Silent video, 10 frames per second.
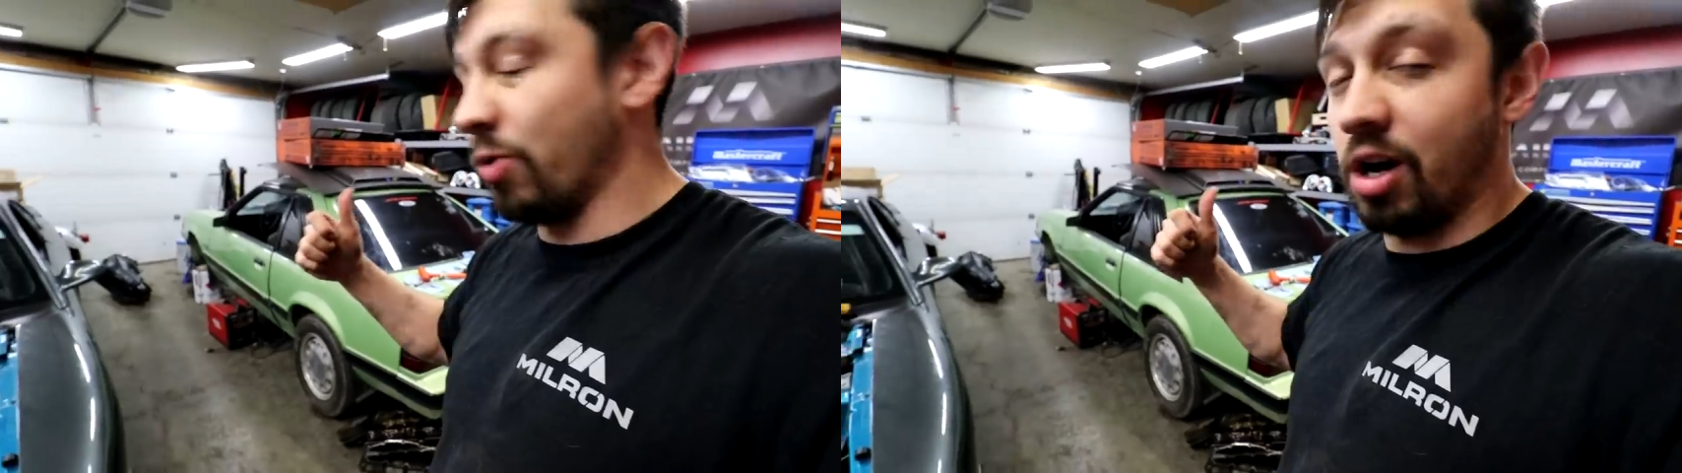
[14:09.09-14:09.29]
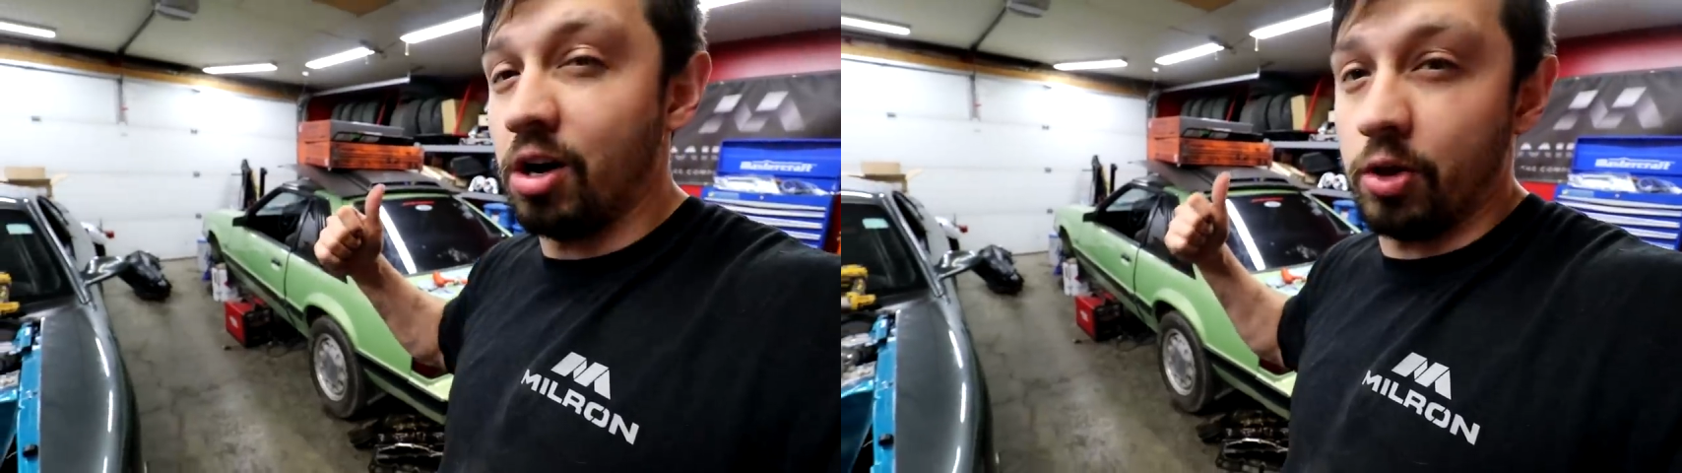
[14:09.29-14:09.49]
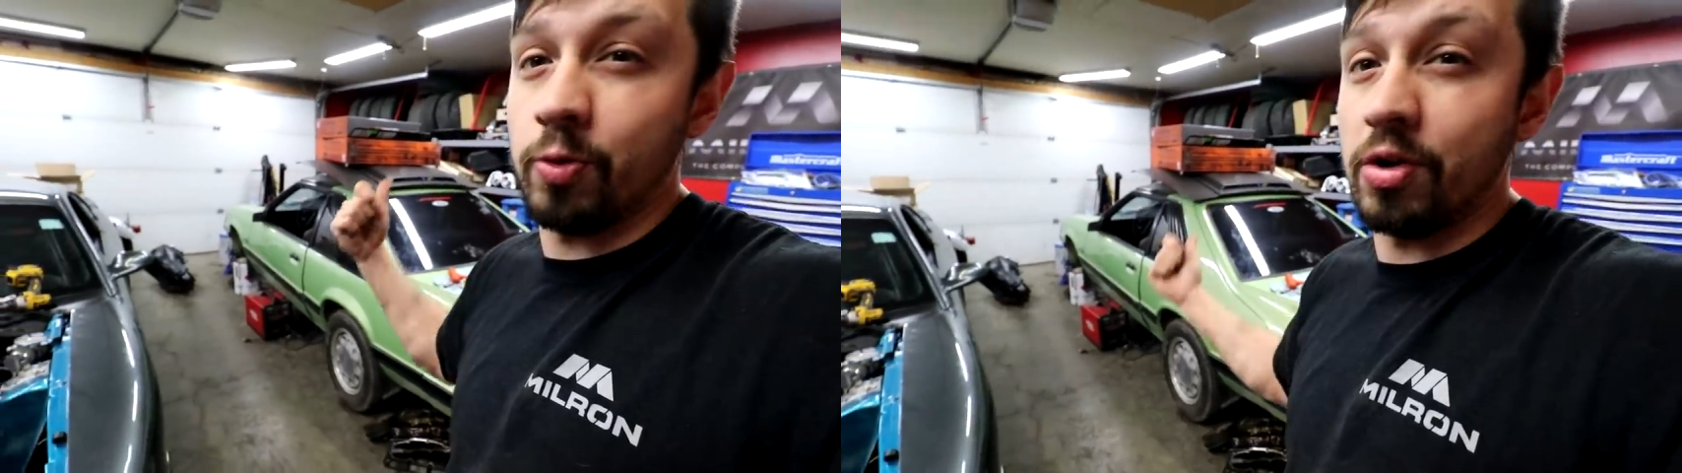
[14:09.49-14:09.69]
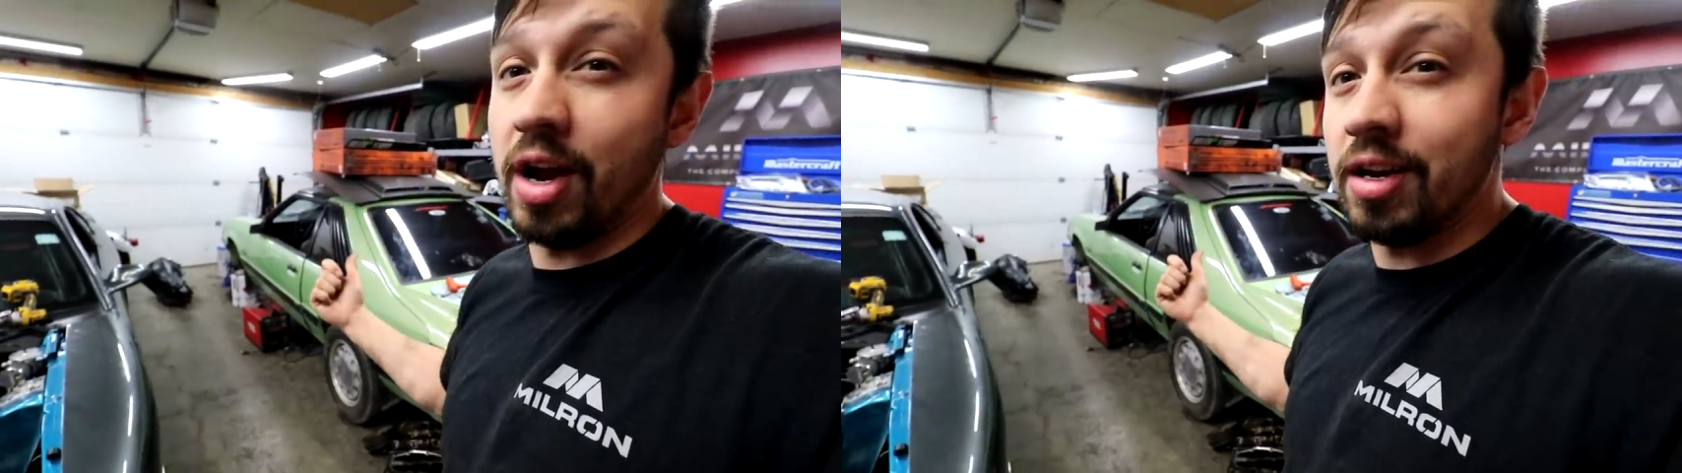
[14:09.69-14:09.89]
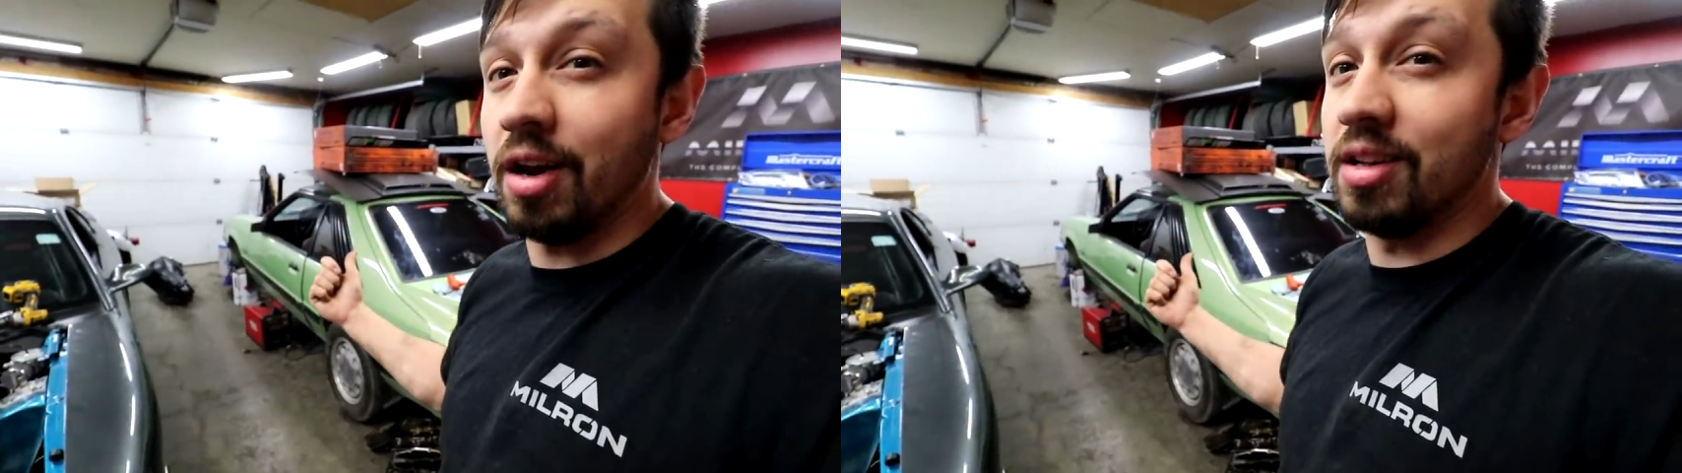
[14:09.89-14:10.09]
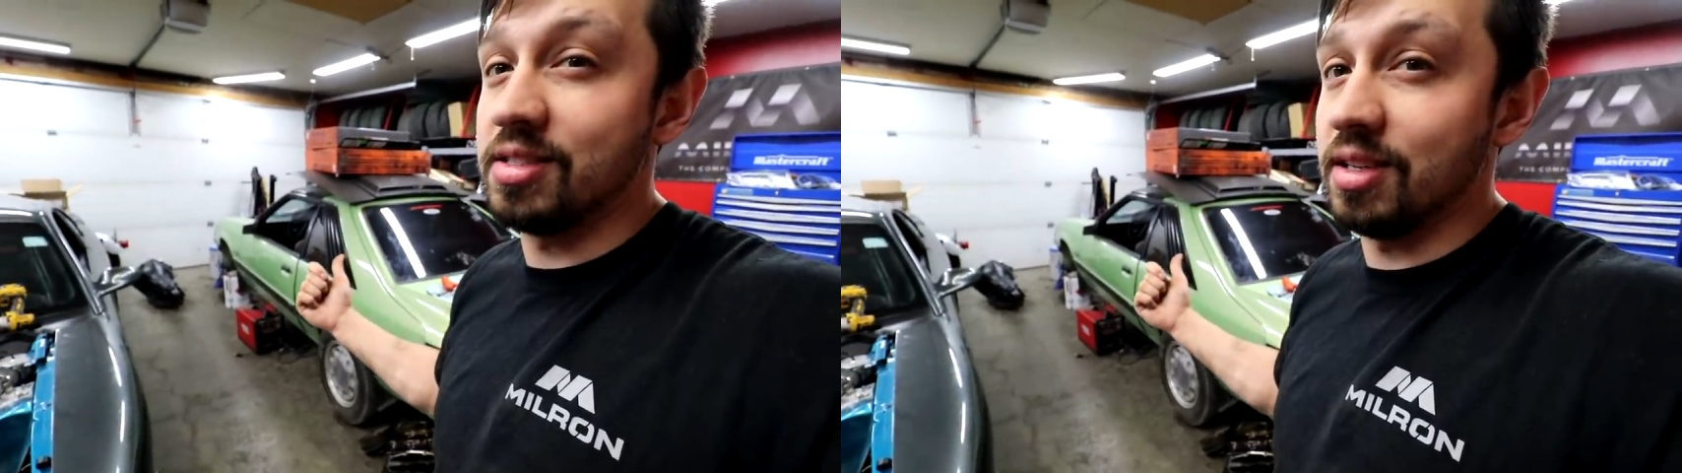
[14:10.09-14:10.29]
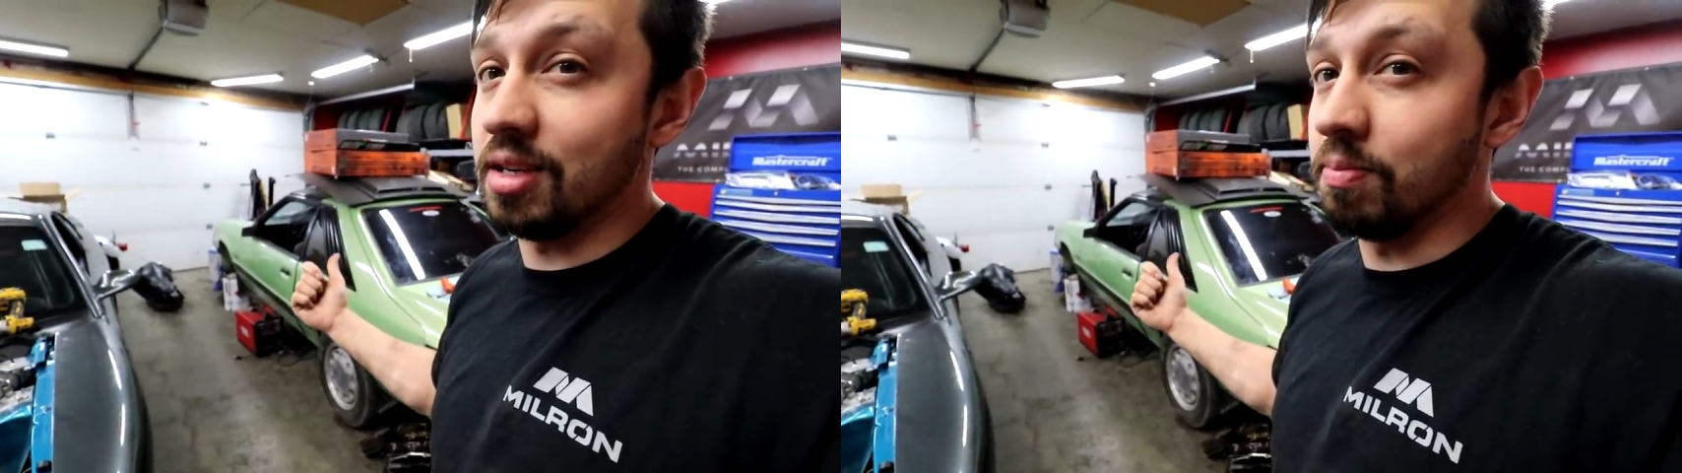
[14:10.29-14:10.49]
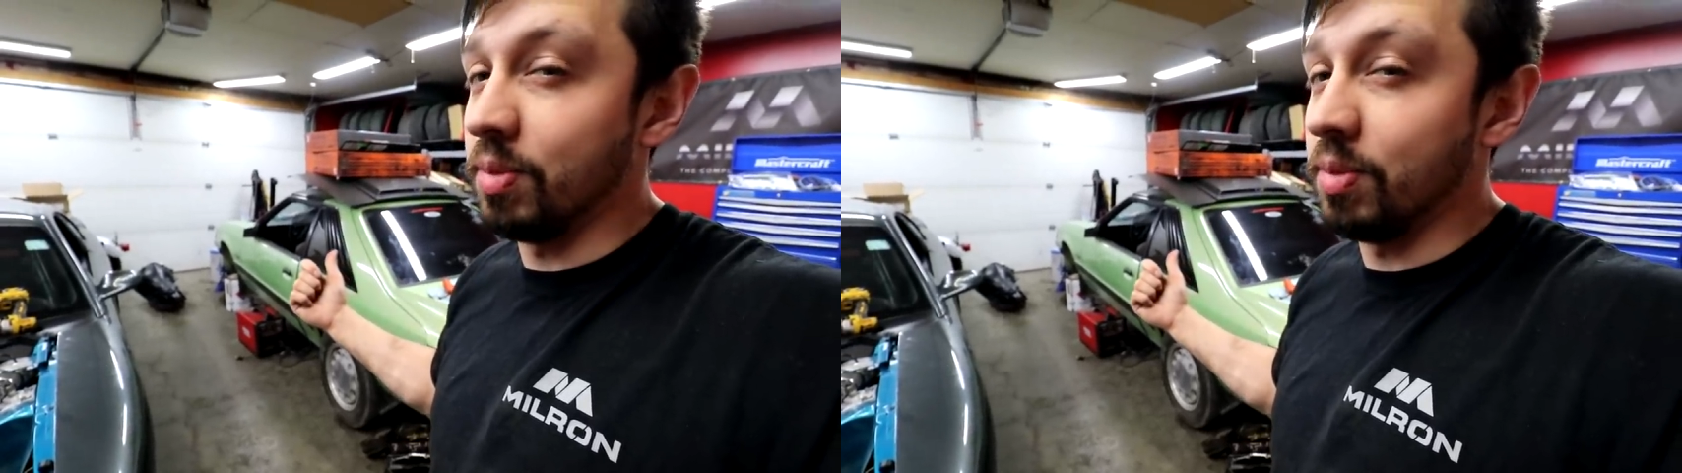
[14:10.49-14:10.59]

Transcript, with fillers: wanna haul the rear end of this thing,